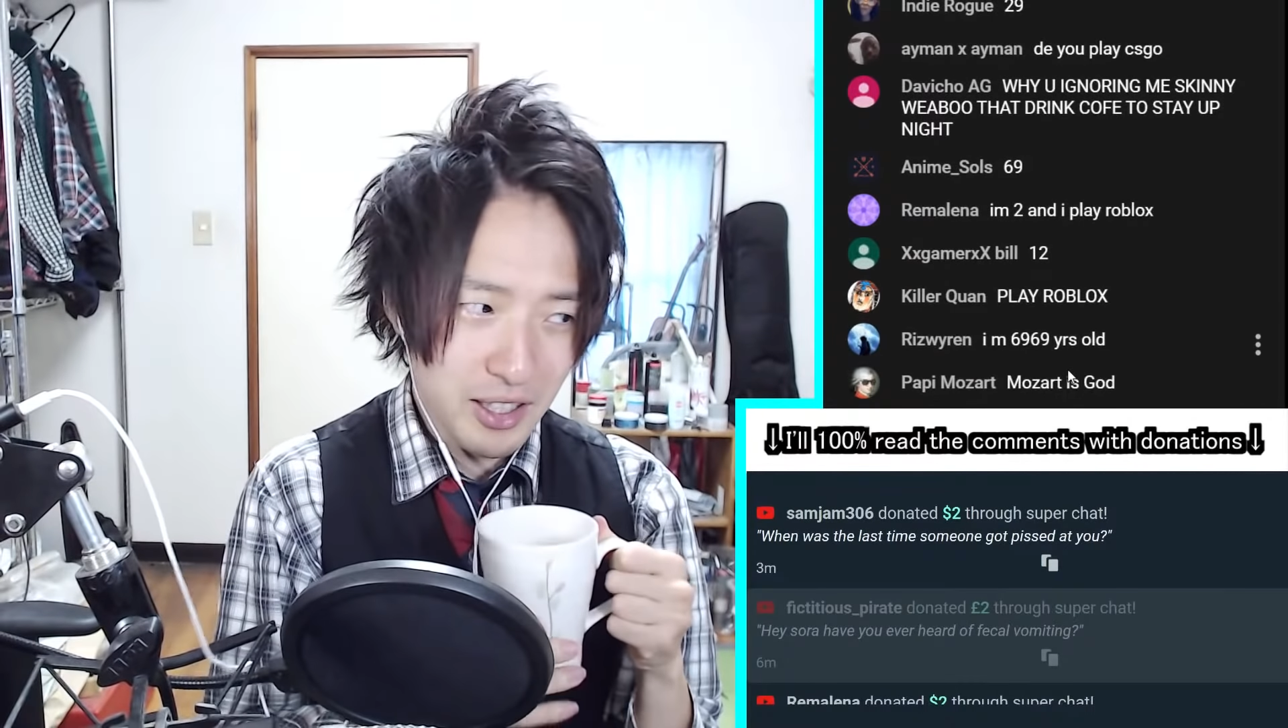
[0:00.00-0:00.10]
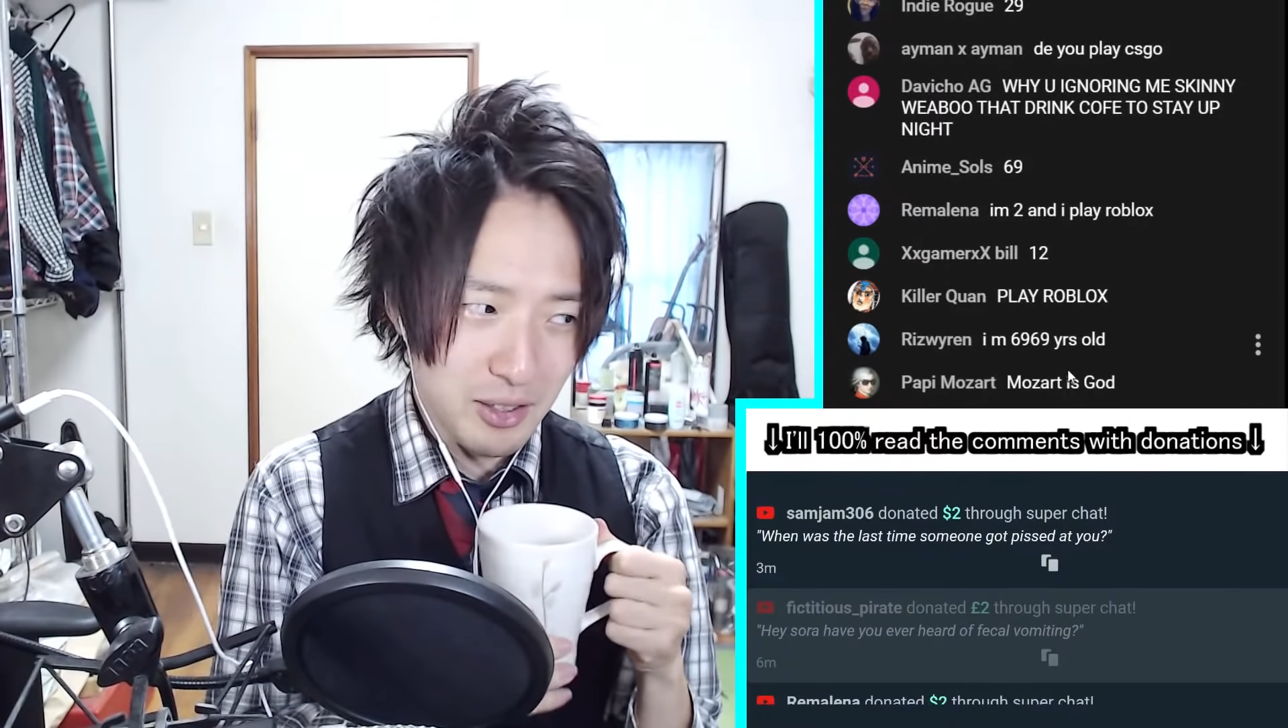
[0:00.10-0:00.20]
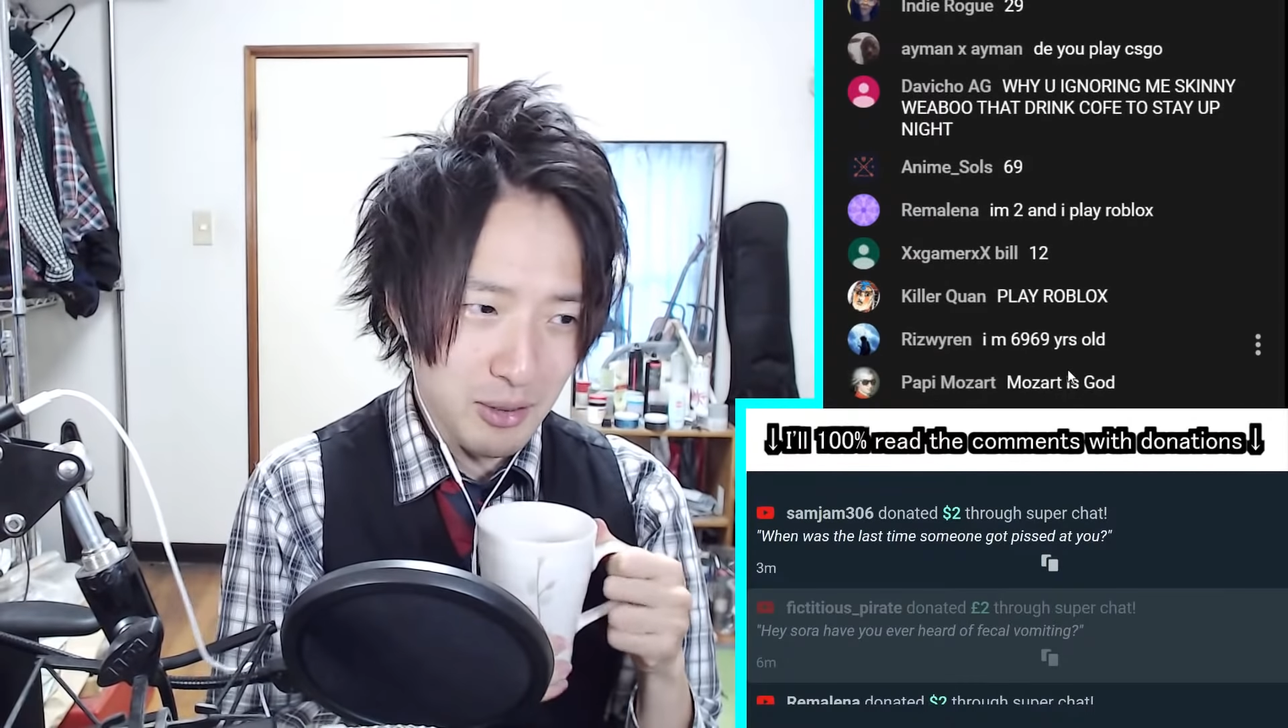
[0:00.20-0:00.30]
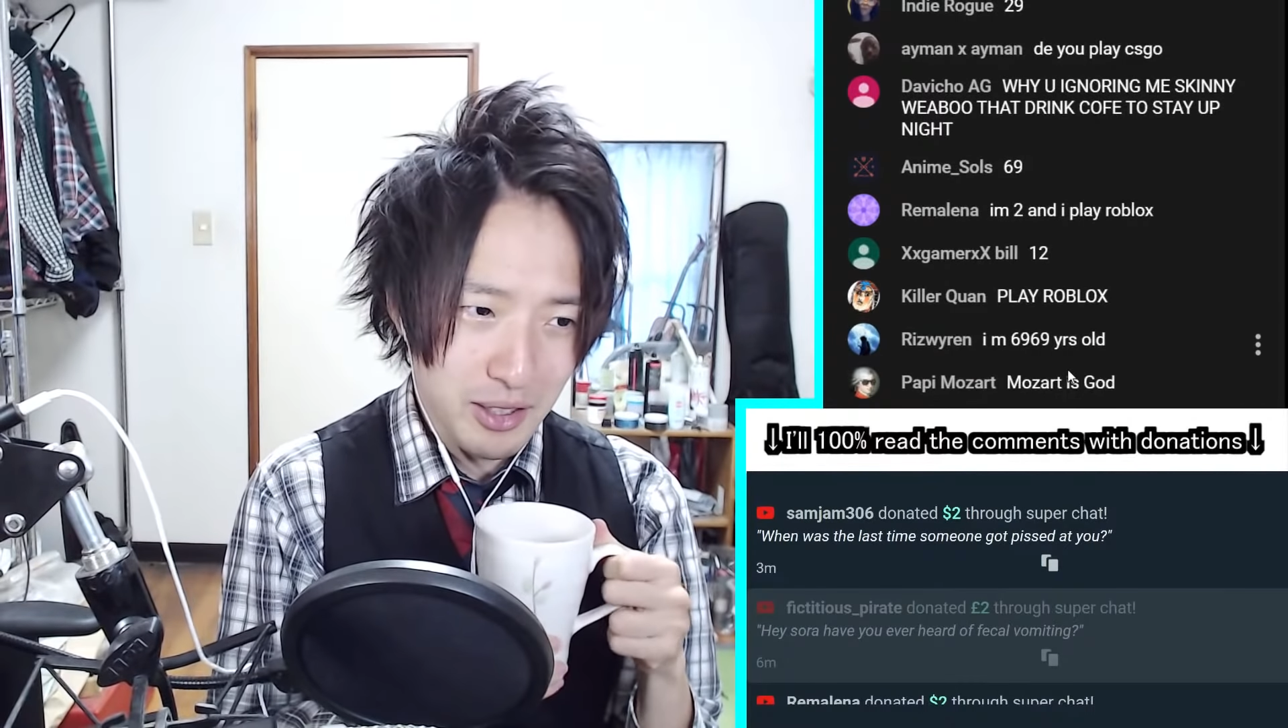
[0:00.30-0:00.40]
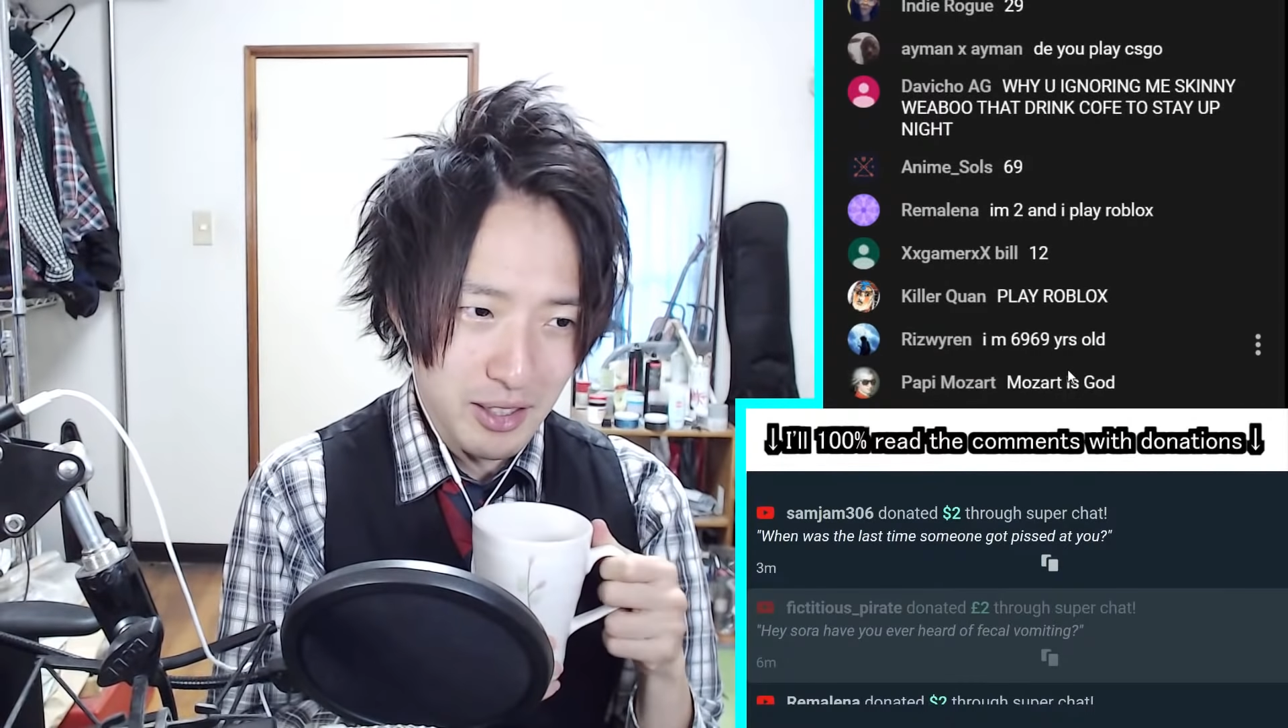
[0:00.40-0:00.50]

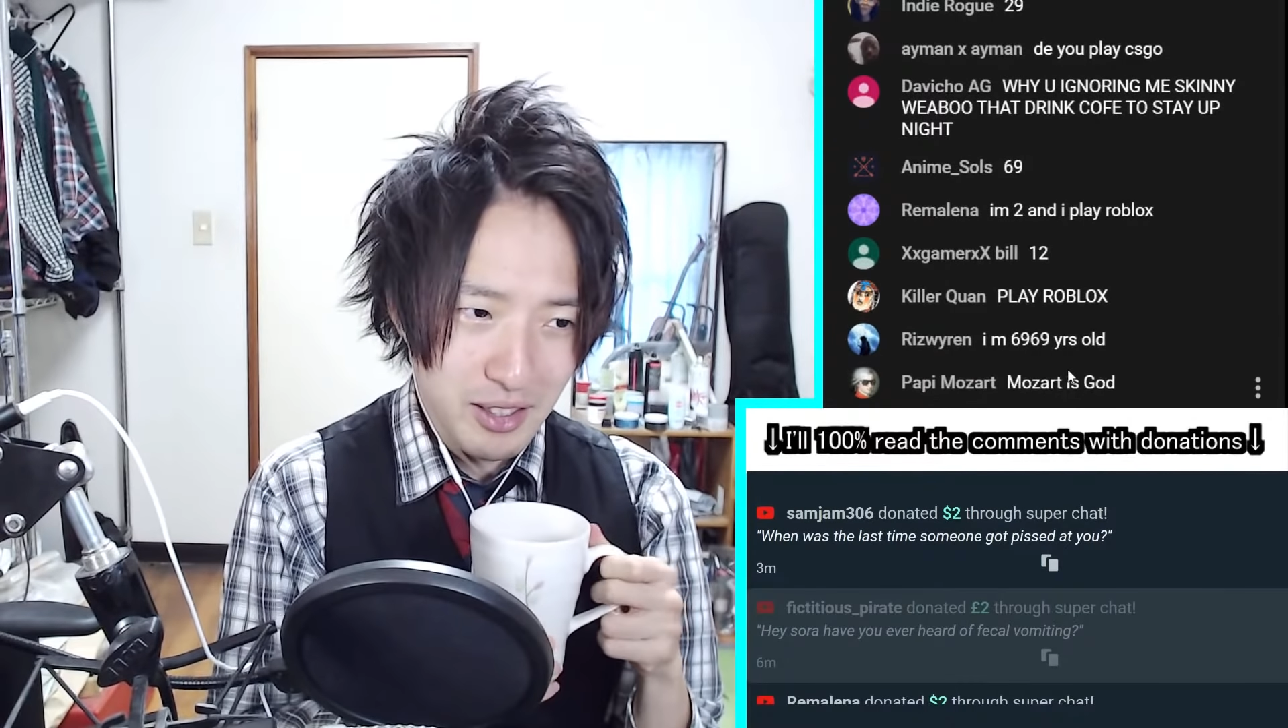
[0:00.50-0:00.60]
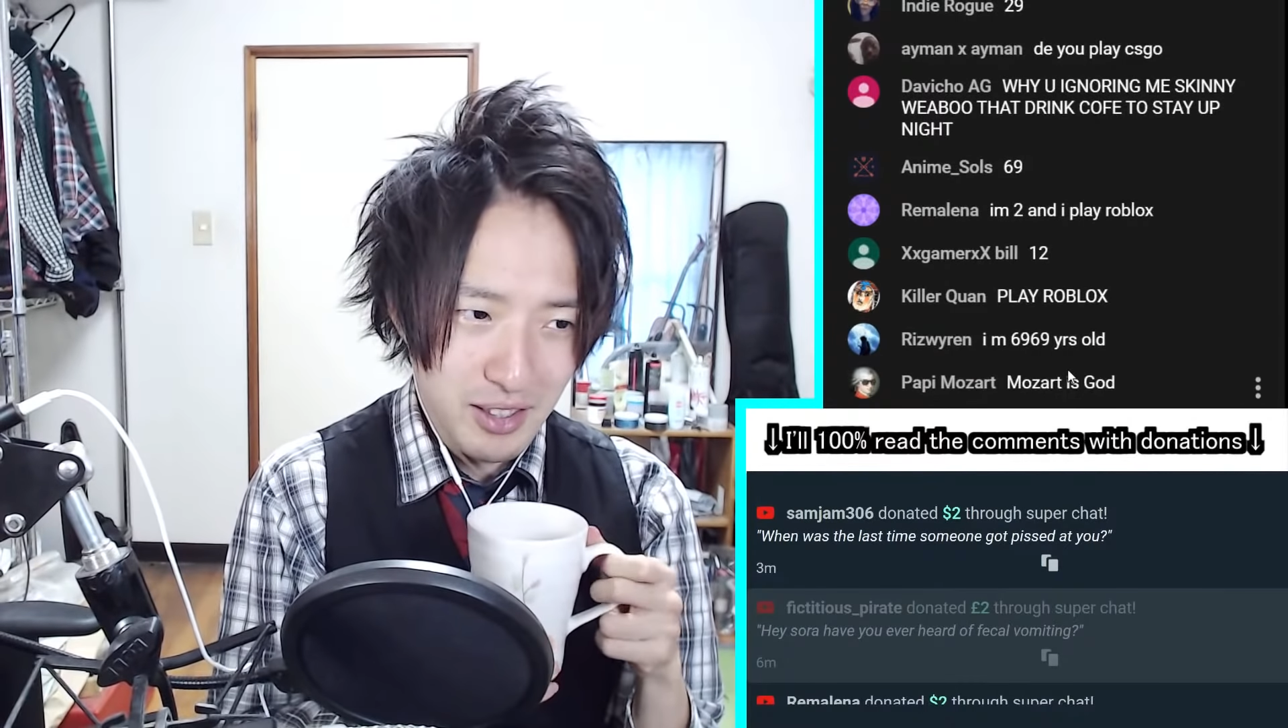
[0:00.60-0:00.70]
still like